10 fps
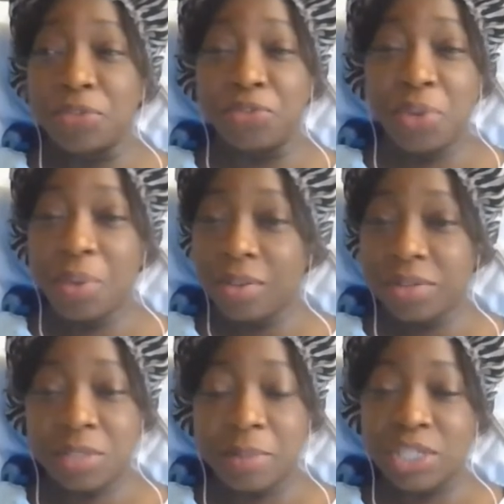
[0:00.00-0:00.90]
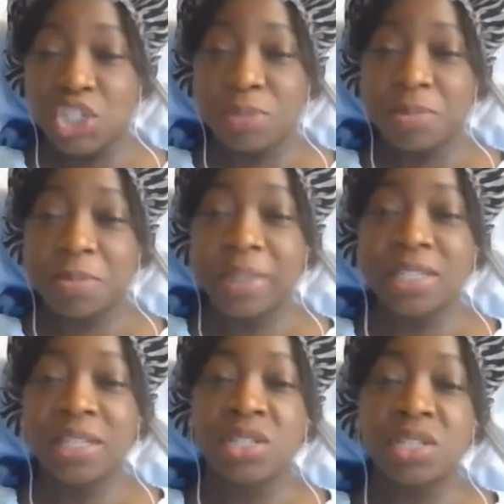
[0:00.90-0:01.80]
few other
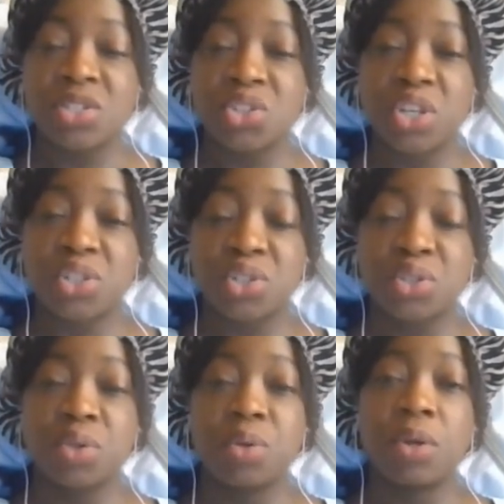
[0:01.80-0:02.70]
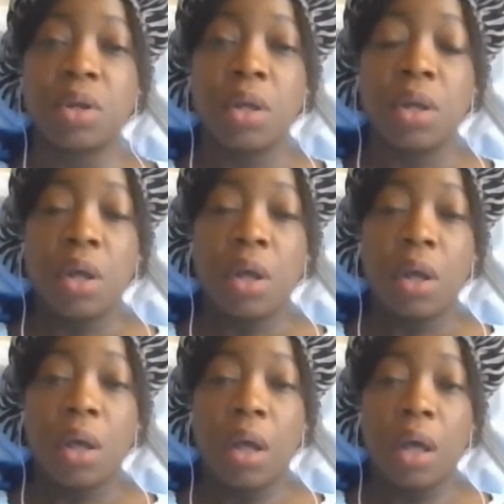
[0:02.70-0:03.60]
specialists just to
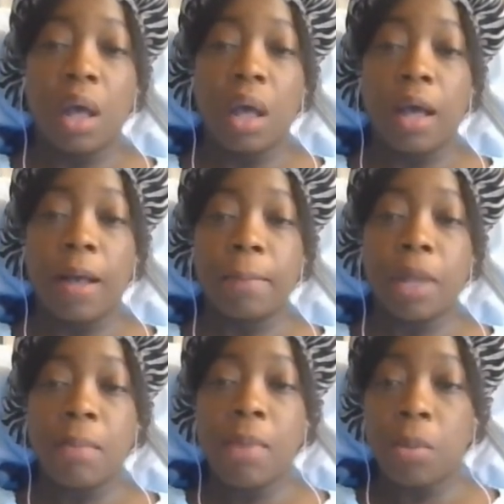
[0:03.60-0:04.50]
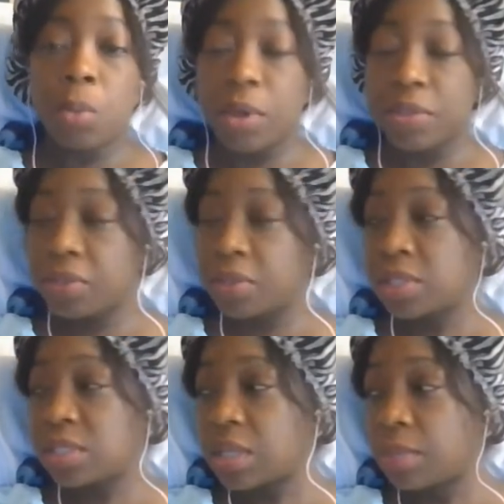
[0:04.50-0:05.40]
come up with
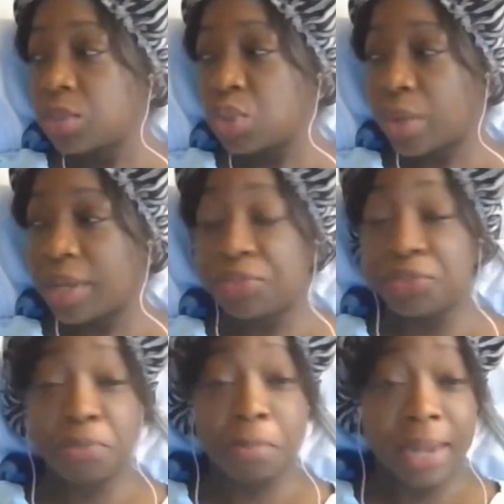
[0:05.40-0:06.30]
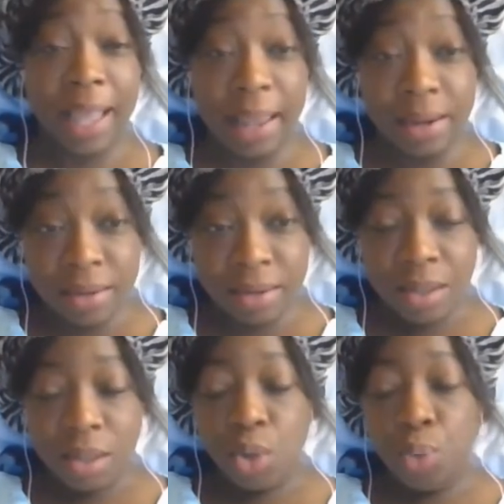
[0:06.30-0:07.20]
some sort of plan
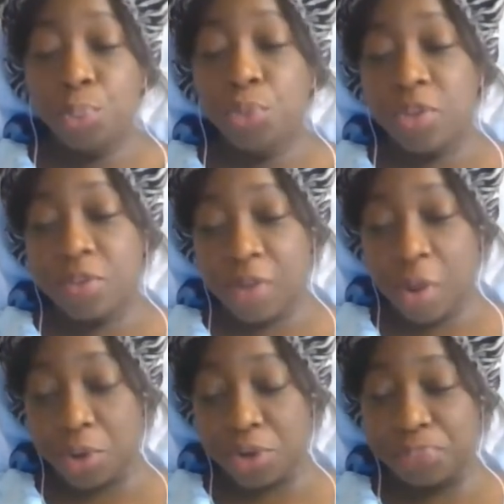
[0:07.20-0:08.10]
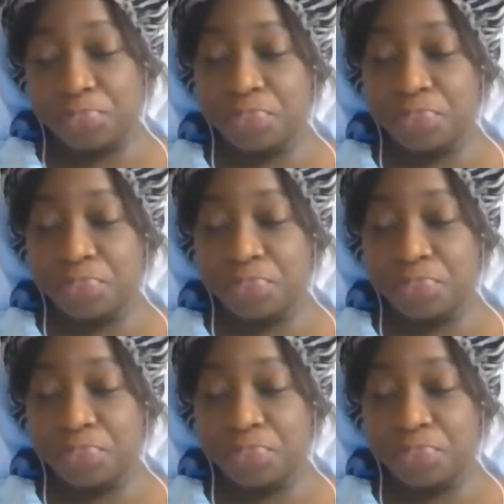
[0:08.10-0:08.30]
moving forward.